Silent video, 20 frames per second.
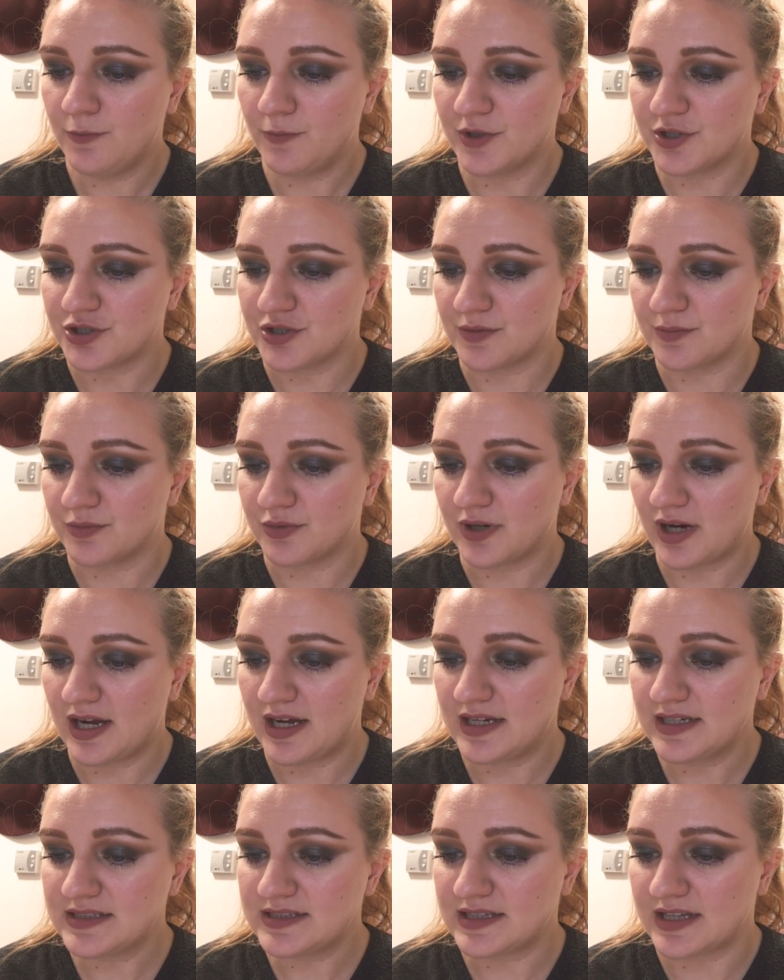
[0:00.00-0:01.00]
which
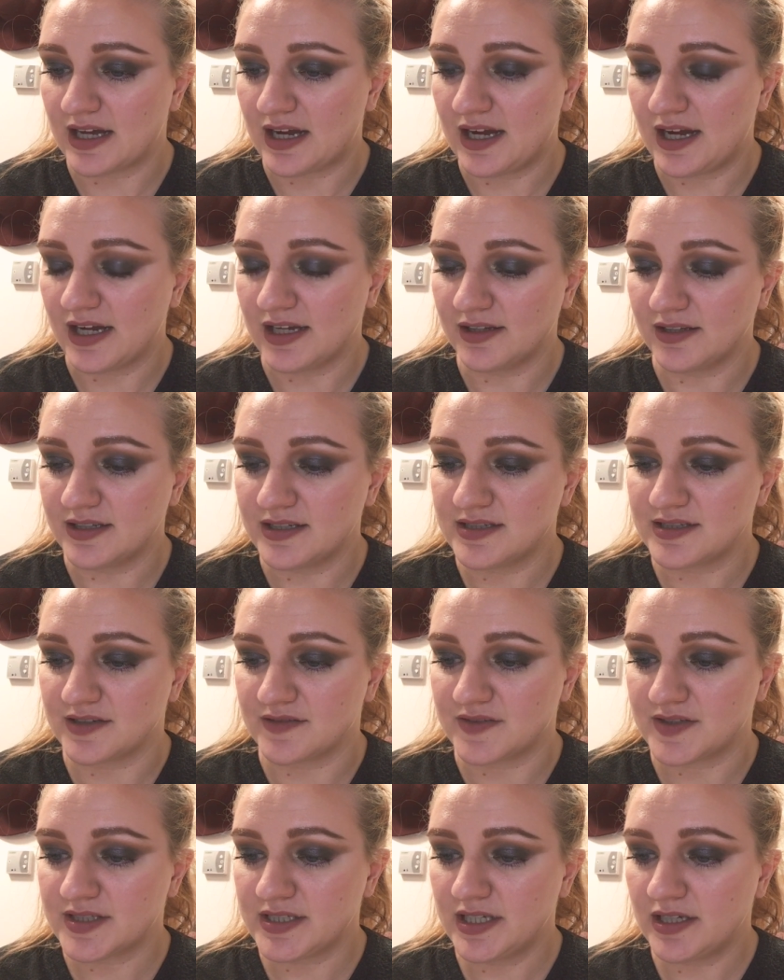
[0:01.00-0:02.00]
comprise the islands
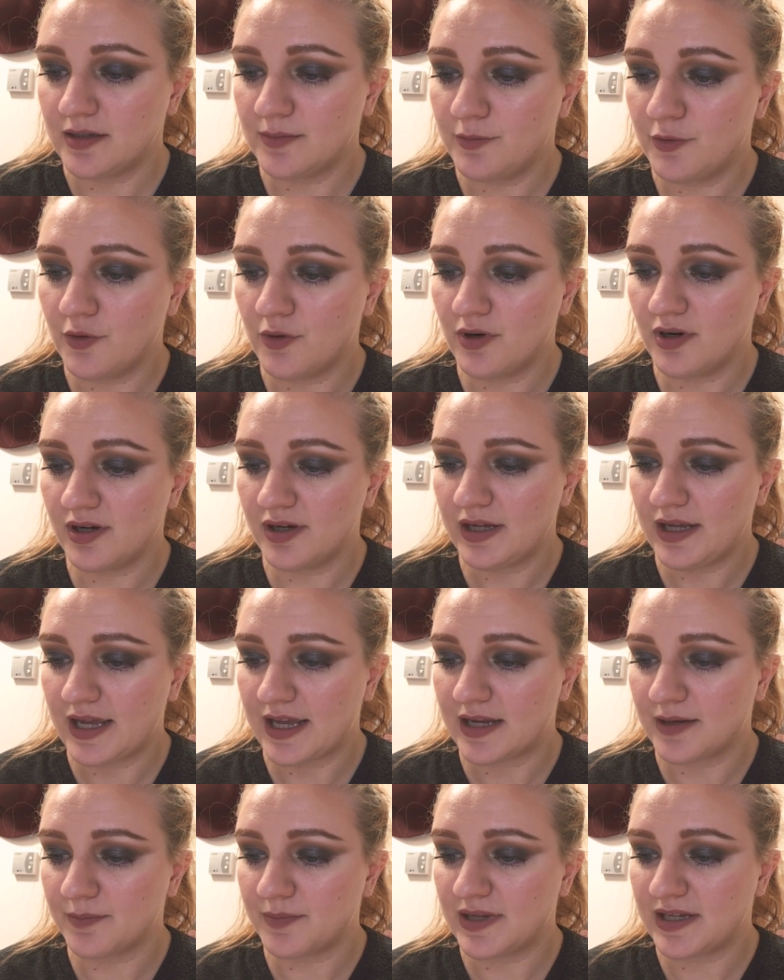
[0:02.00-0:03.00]
of Singapore
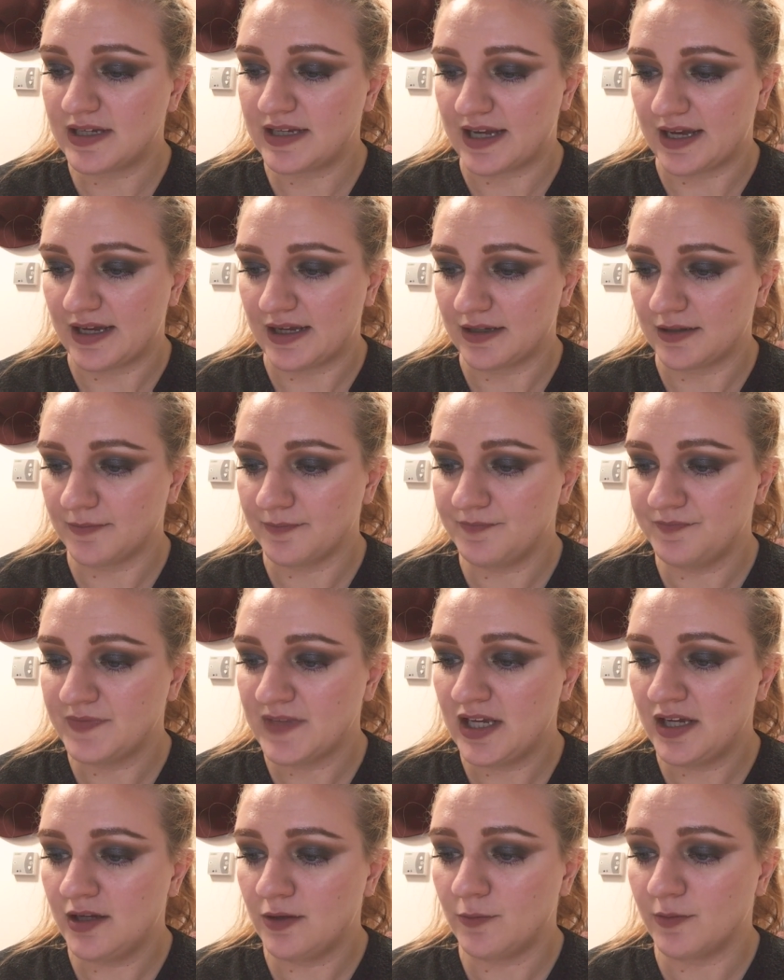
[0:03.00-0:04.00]
and Penang,
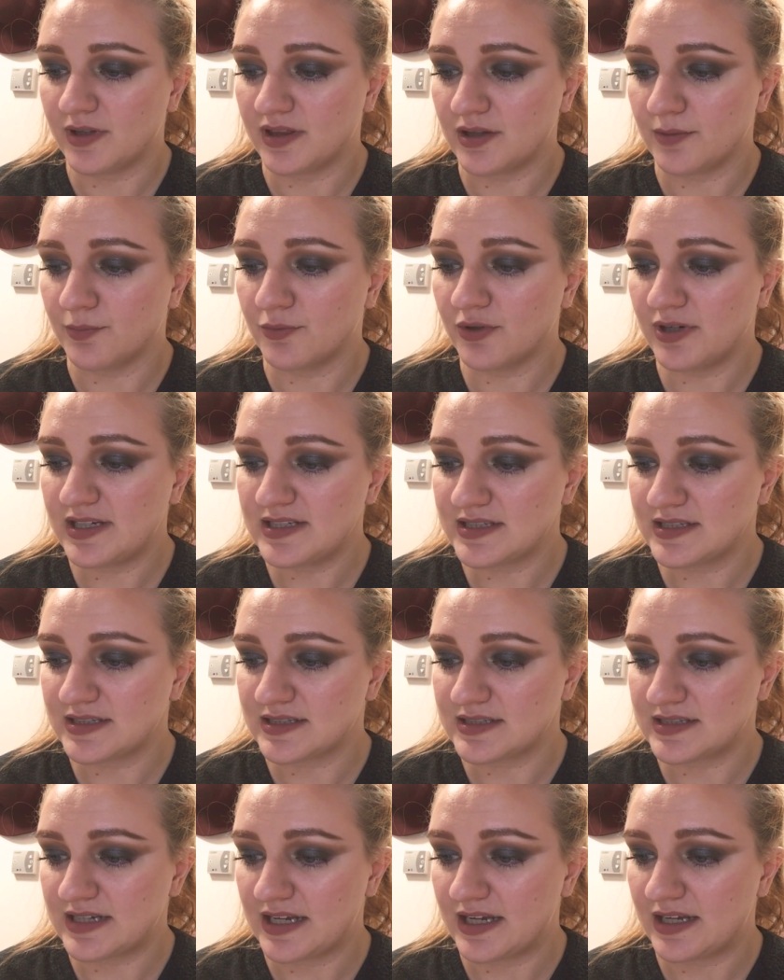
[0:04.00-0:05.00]
with the
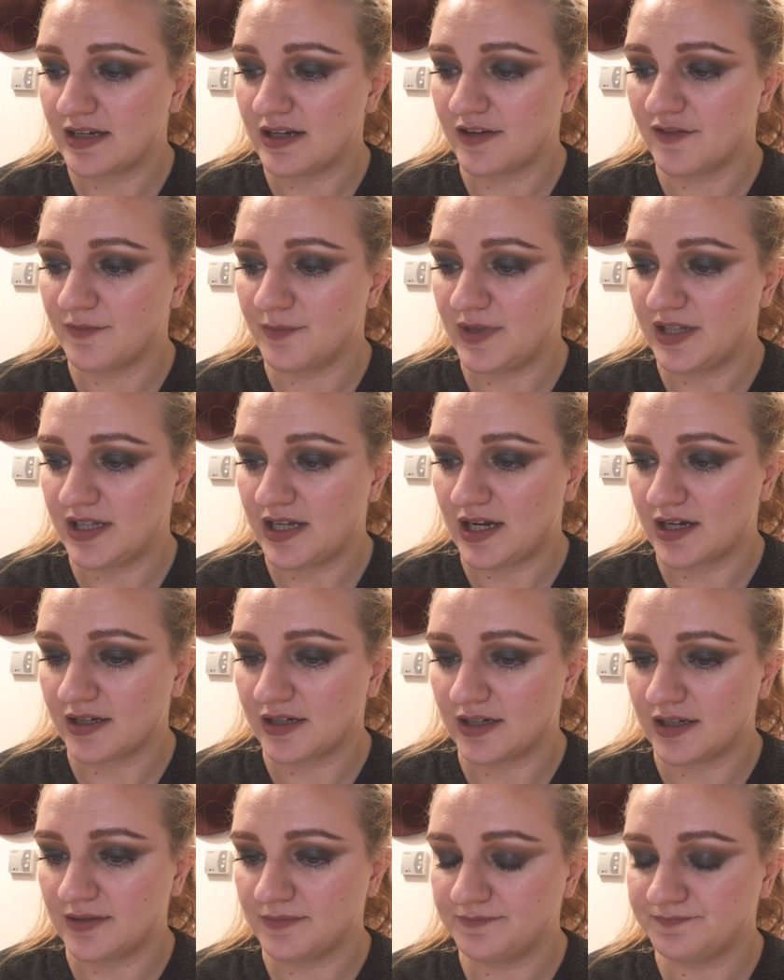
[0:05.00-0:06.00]
present state of
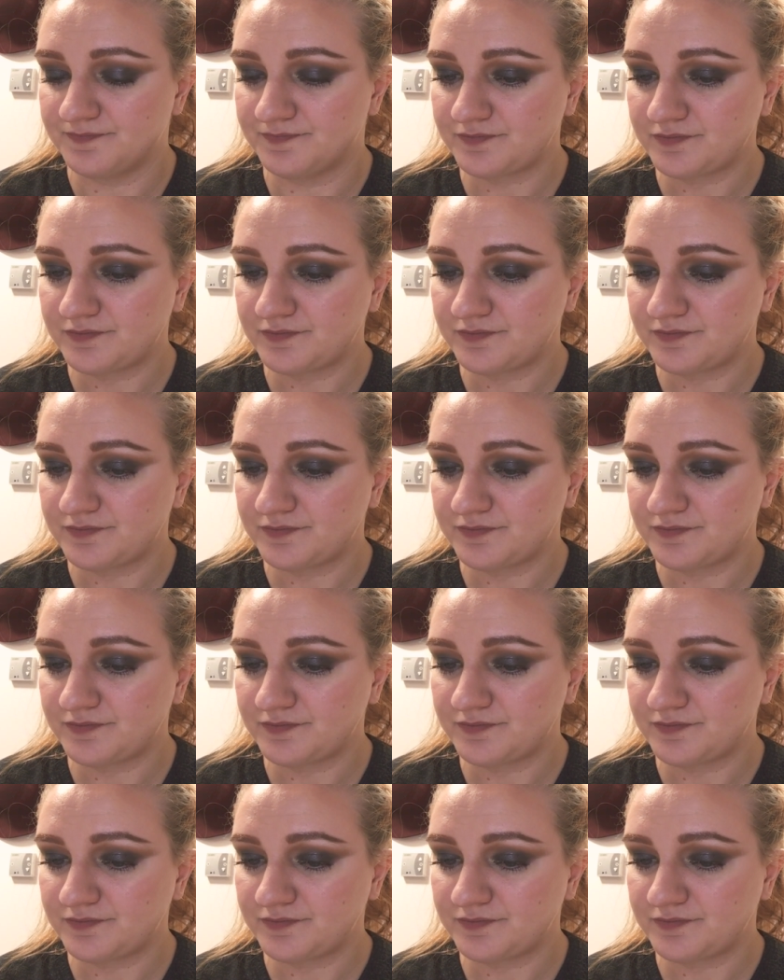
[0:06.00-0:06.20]
Malacca.